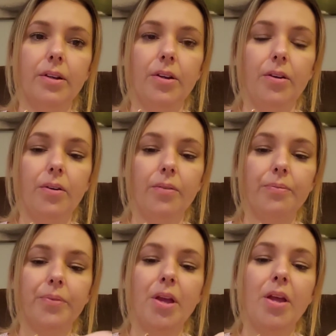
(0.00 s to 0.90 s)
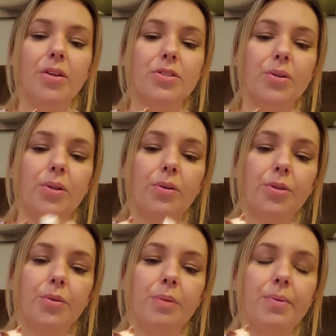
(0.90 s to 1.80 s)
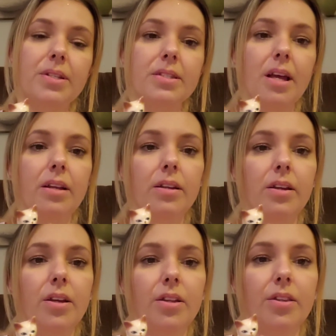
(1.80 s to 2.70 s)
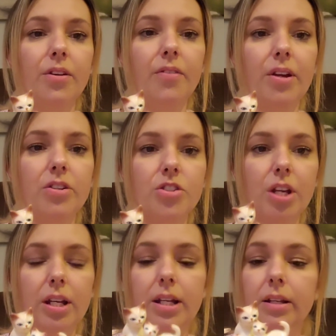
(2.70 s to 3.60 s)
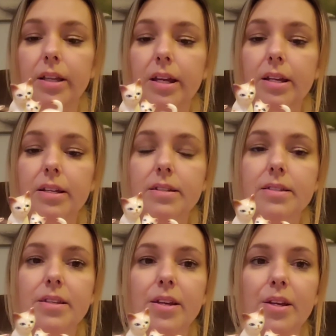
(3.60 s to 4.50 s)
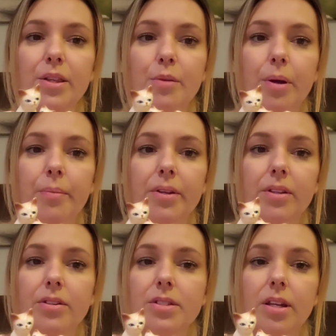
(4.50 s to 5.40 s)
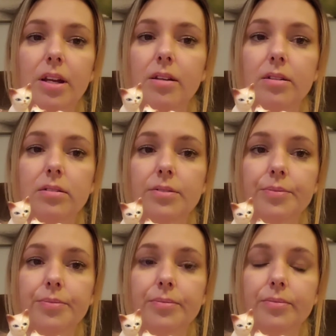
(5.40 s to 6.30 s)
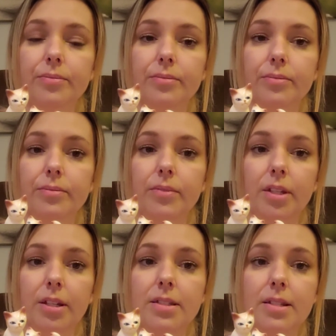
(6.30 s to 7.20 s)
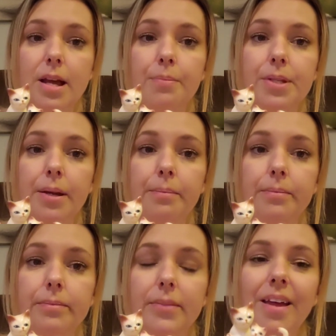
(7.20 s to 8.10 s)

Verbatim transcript: There you go. So a little three-piece set. They're very shiny glazed. The mama looks like it's nap time.